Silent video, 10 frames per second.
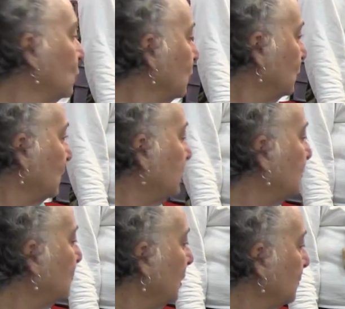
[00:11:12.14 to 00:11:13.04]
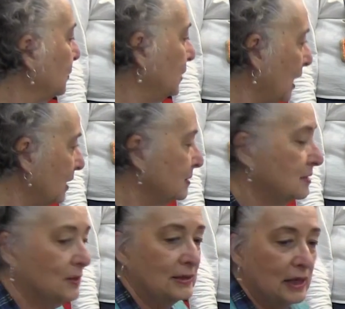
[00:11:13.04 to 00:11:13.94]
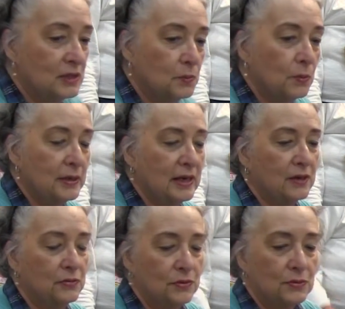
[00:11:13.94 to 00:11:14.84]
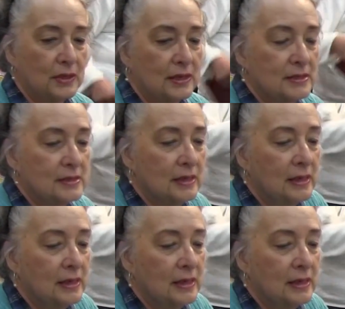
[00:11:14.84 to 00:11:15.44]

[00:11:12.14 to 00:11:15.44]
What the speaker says: worked with the peppered cotton, so I'd like to point out a few things.